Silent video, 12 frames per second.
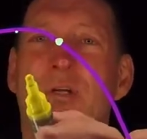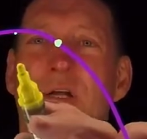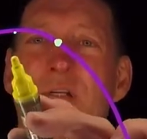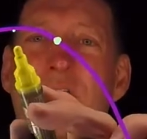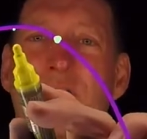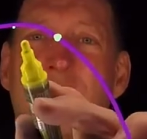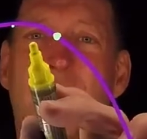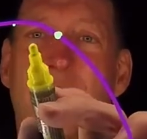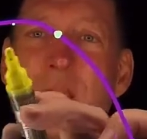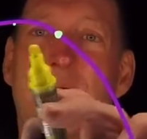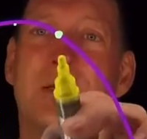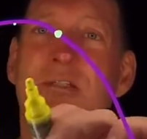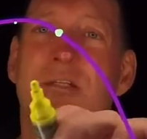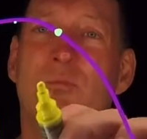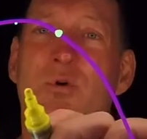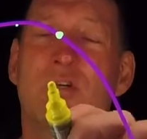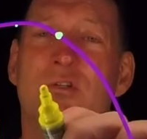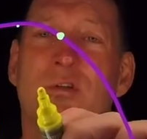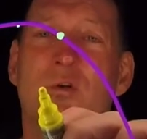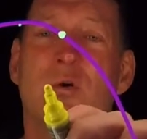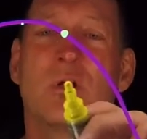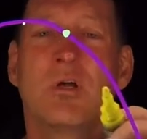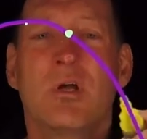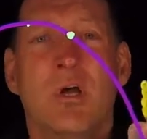I just have to get less than the pressure in the
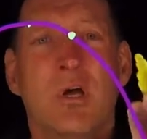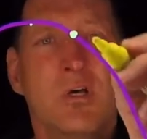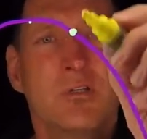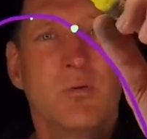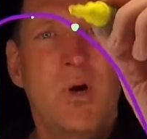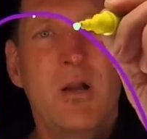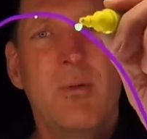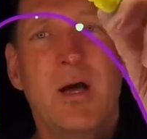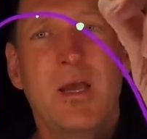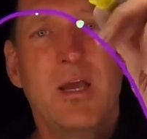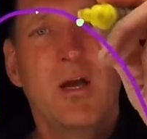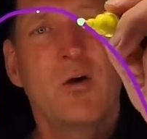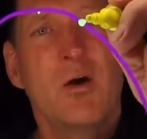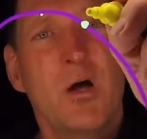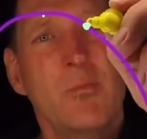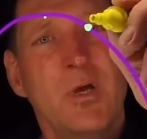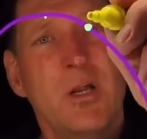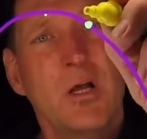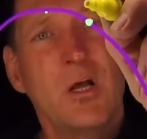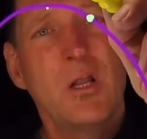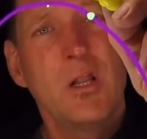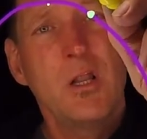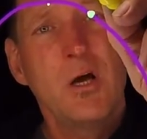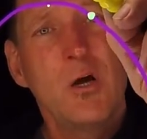aorta. So right about here, I'm going to
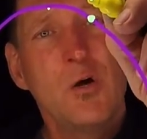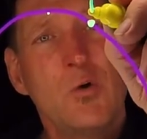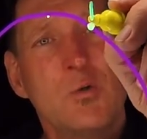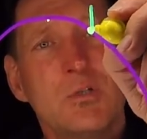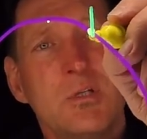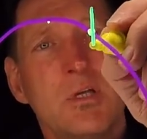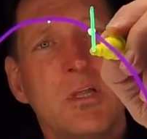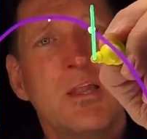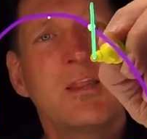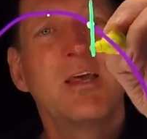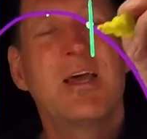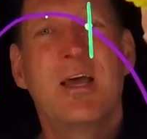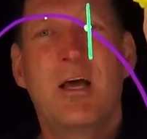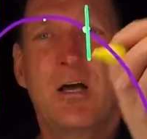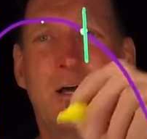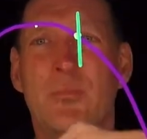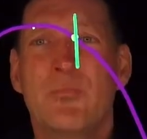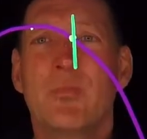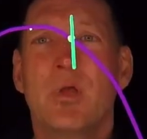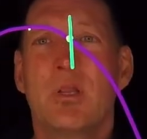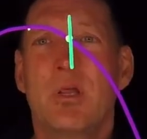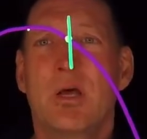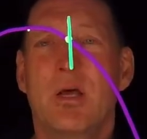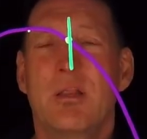close the
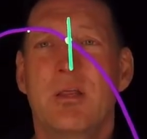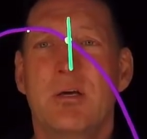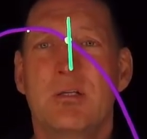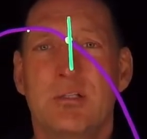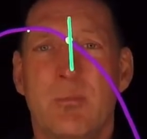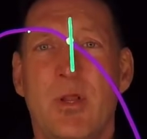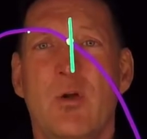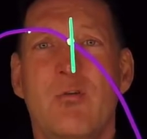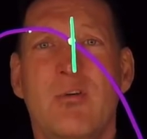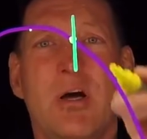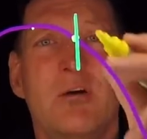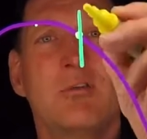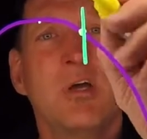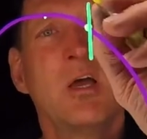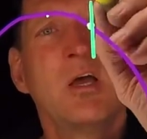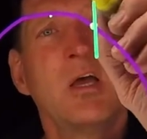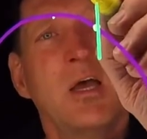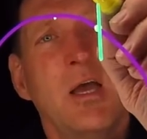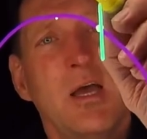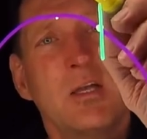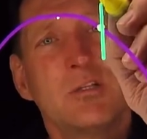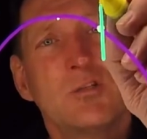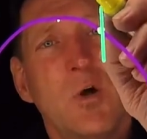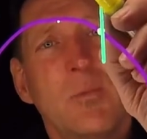semilunar valve,
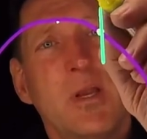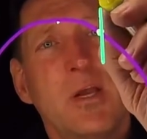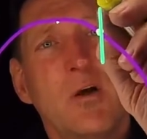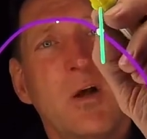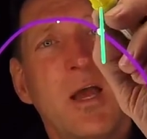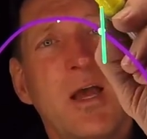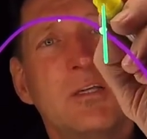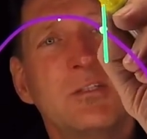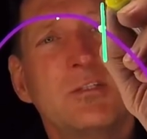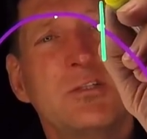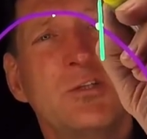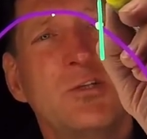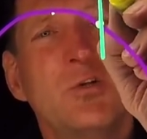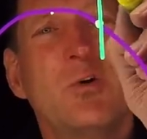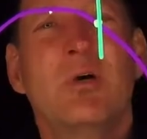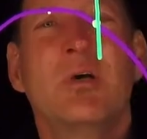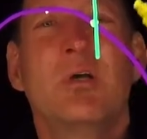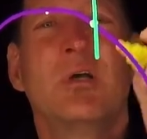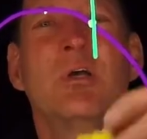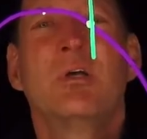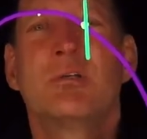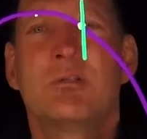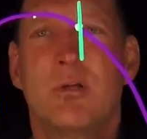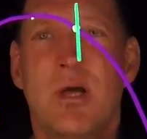and so I'm going to hear S2.
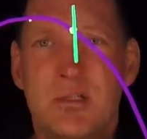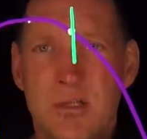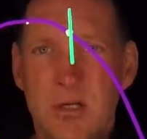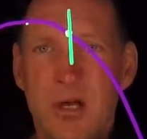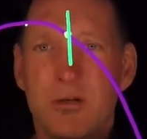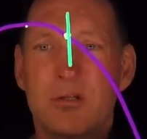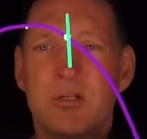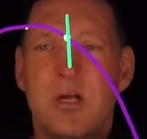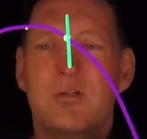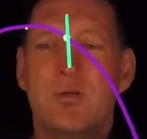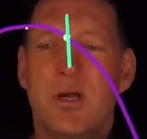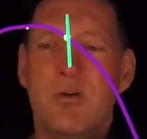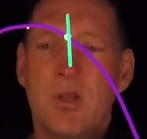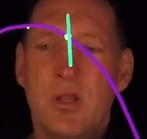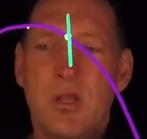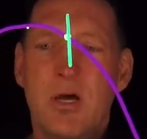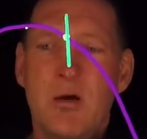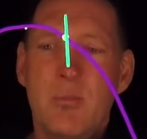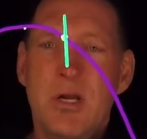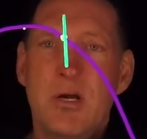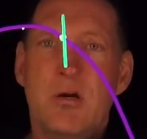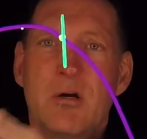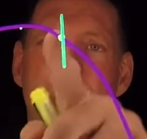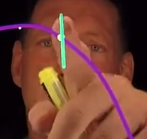So that's another sound. So I hear the lub
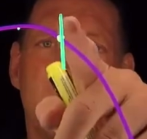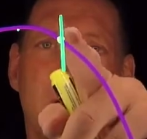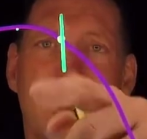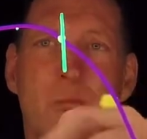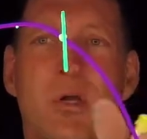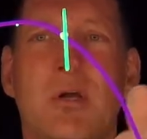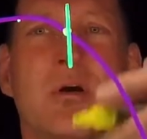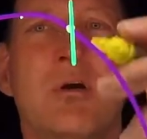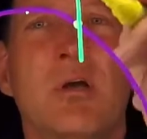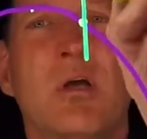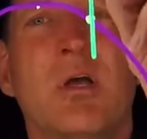here, the dub here.